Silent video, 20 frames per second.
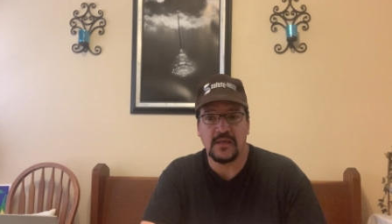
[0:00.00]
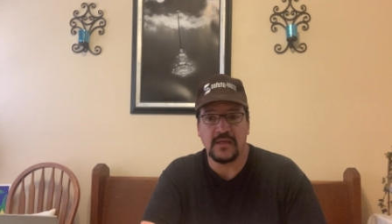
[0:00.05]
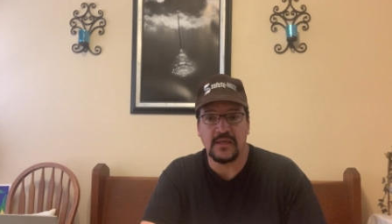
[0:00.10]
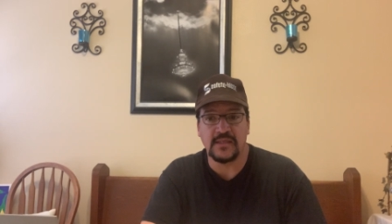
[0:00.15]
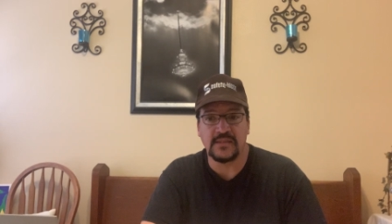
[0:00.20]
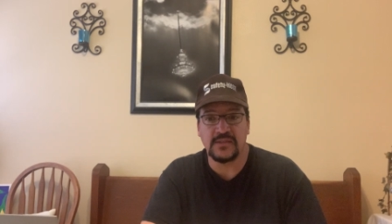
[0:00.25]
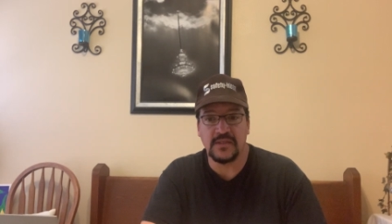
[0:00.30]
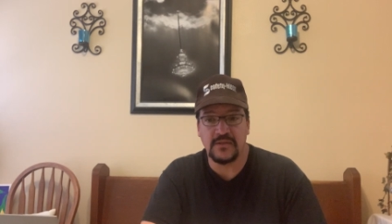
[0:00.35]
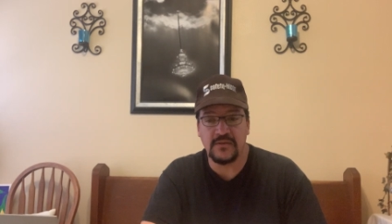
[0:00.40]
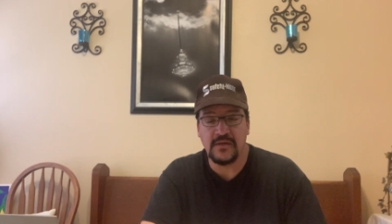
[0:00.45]

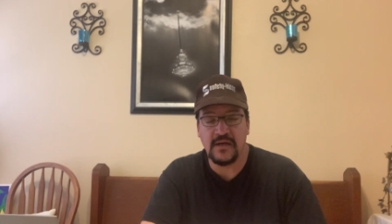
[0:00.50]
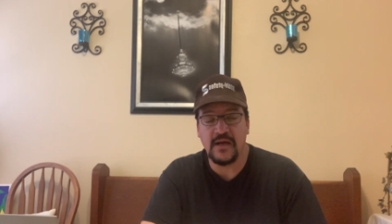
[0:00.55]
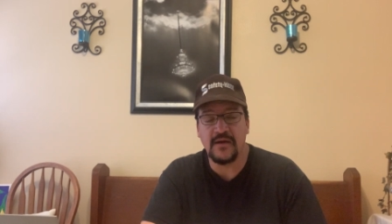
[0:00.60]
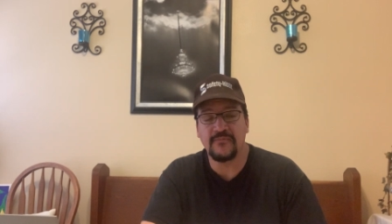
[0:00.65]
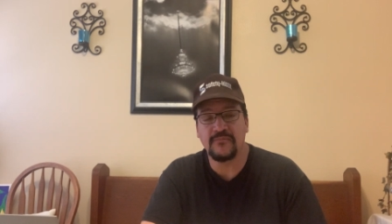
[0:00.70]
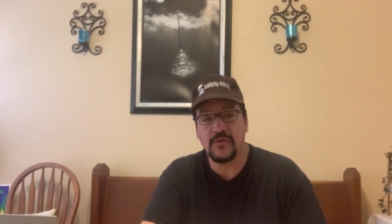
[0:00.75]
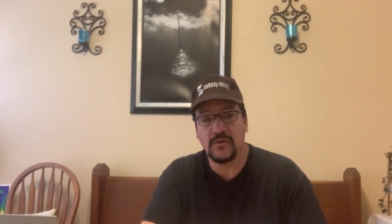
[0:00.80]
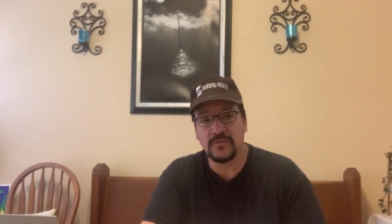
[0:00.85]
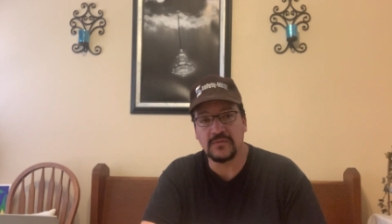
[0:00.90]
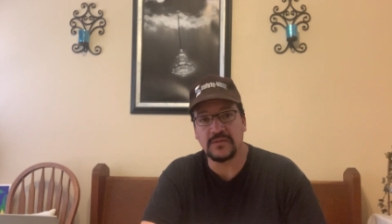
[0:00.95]
it's under high
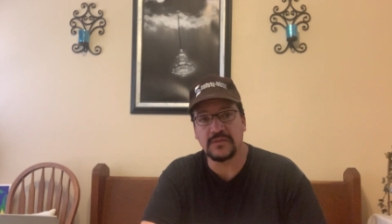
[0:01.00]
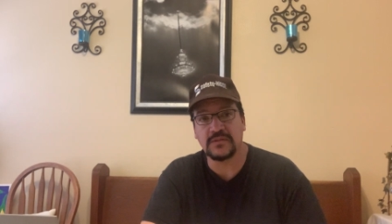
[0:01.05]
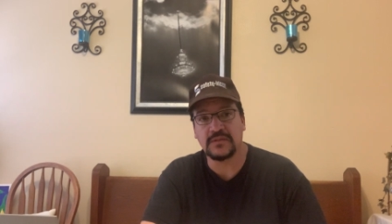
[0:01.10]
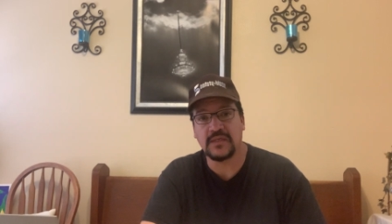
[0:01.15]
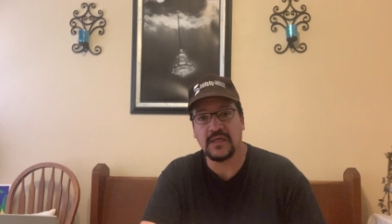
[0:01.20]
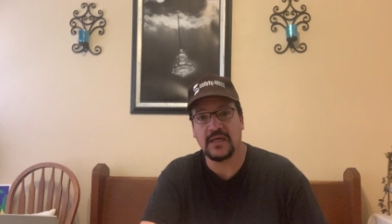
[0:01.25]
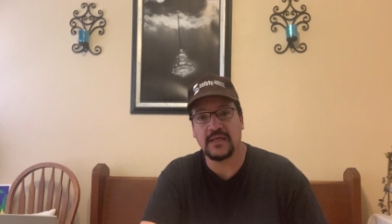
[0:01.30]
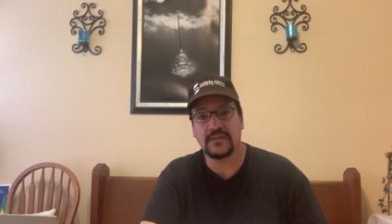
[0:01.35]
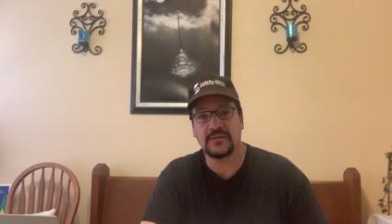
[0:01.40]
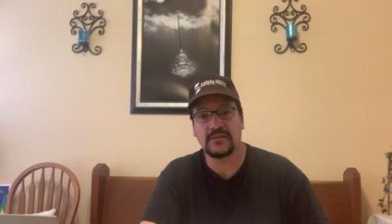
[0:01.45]
voltage,
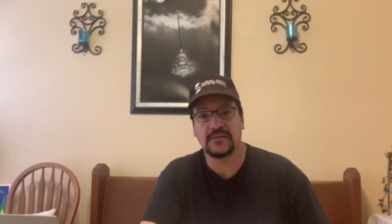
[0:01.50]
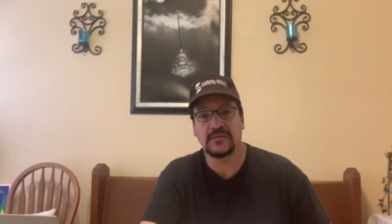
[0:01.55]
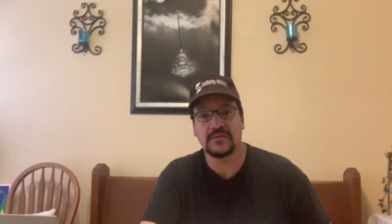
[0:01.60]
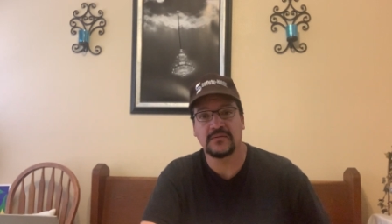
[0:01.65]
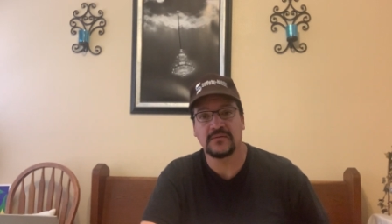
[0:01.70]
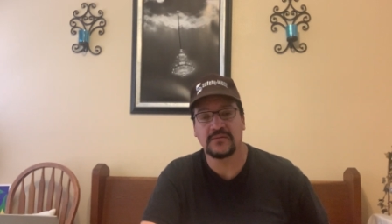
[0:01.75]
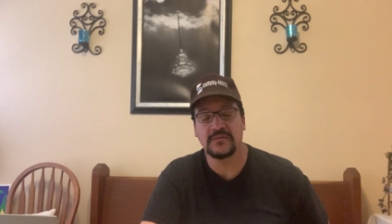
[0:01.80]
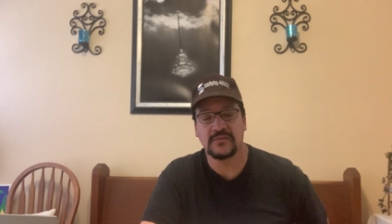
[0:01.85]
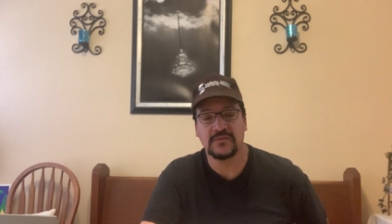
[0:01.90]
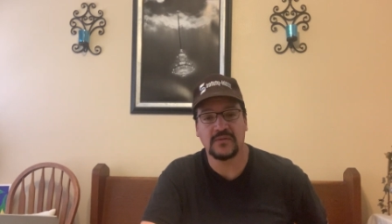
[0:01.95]
guys.
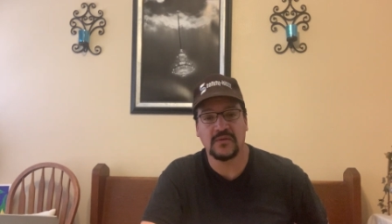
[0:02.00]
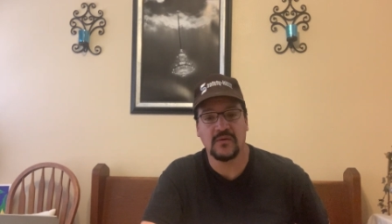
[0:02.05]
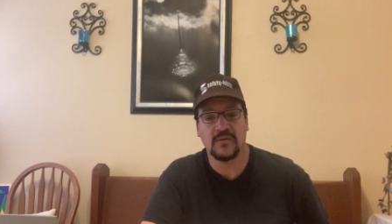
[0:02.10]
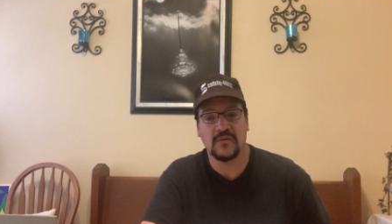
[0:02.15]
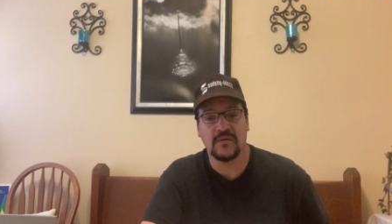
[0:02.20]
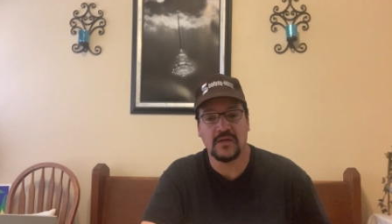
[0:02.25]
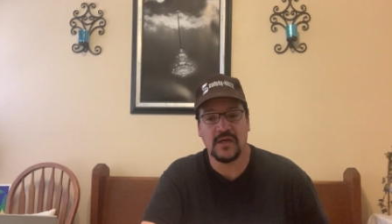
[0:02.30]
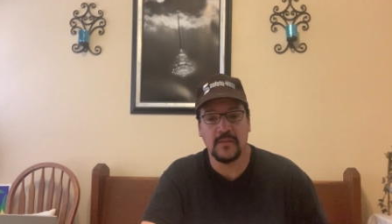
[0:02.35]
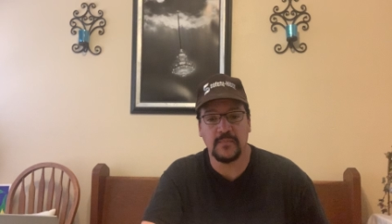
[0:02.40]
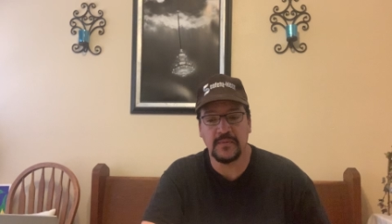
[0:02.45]

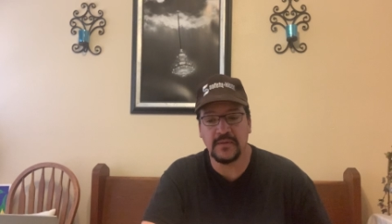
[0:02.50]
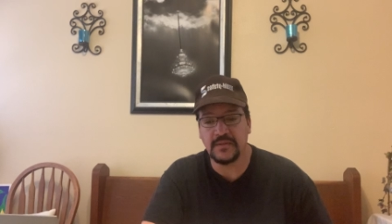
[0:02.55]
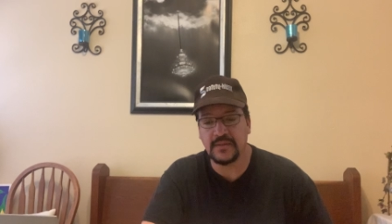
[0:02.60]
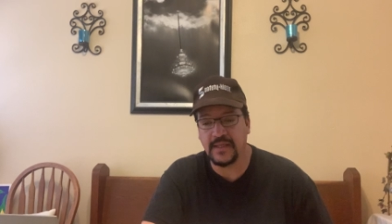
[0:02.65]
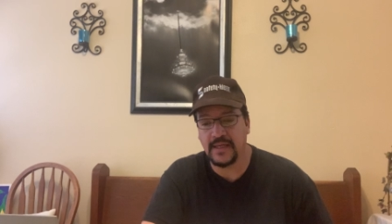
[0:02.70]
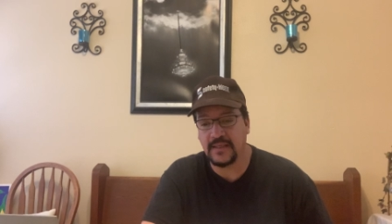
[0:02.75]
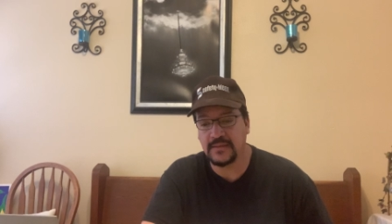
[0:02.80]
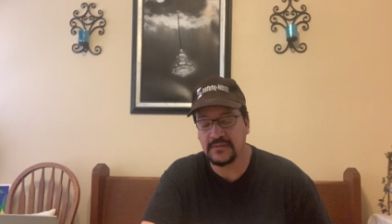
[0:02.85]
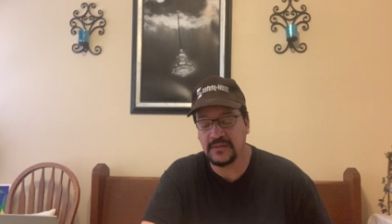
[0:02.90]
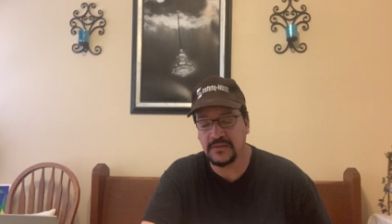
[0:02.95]
So a couple of
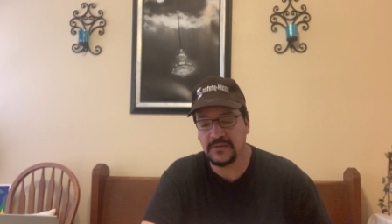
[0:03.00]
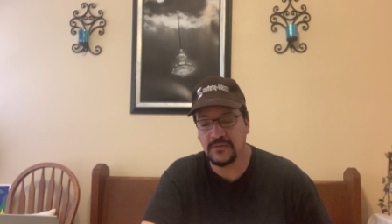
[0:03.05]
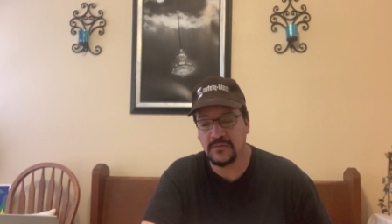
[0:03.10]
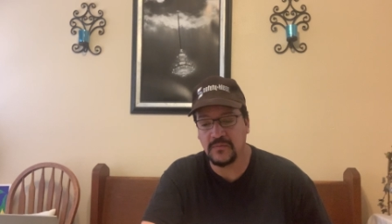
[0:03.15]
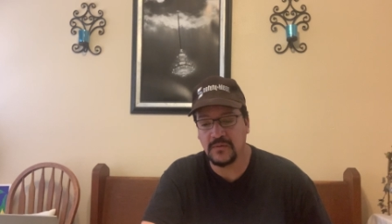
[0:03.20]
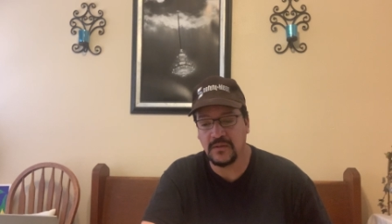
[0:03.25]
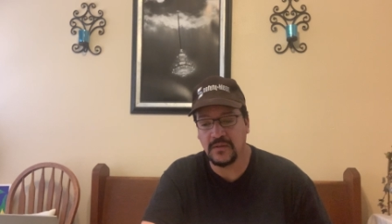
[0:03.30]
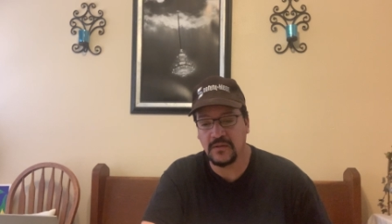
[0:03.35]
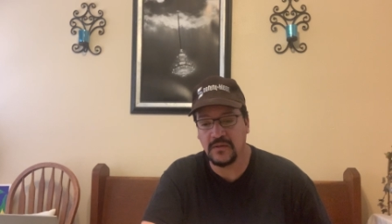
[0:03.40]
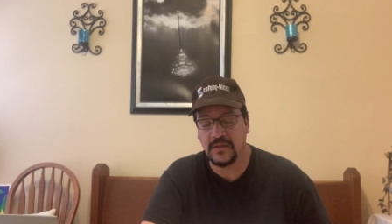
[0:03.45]
things that you
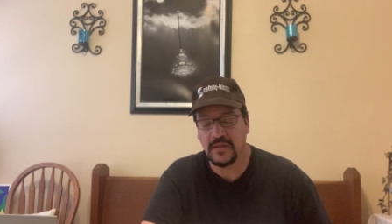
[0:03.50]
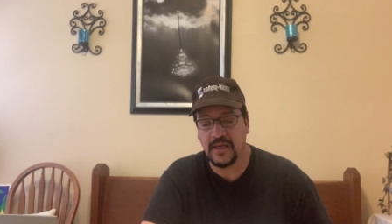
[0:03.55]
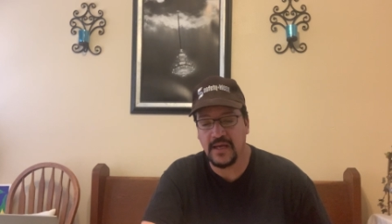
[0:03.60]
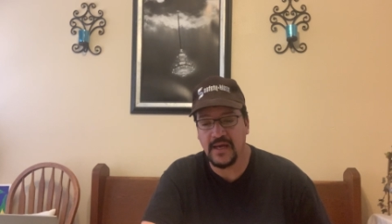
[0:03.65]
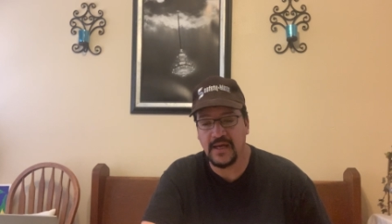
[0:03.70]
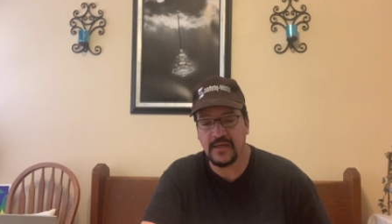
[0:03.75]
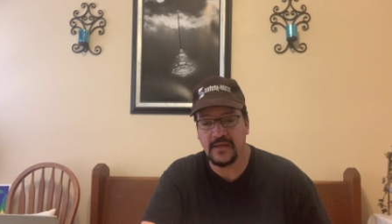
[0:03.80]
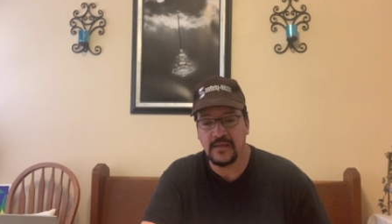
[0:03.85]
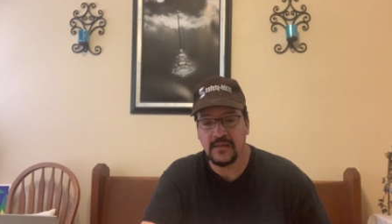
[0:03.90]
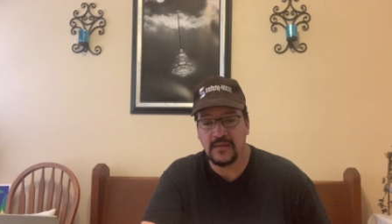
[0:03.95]
want to look
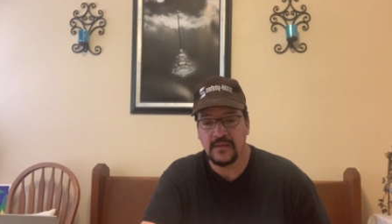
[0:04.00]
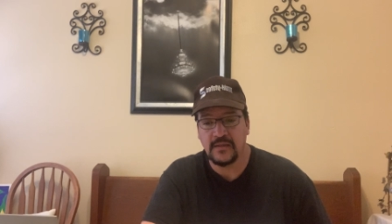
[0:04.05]
at.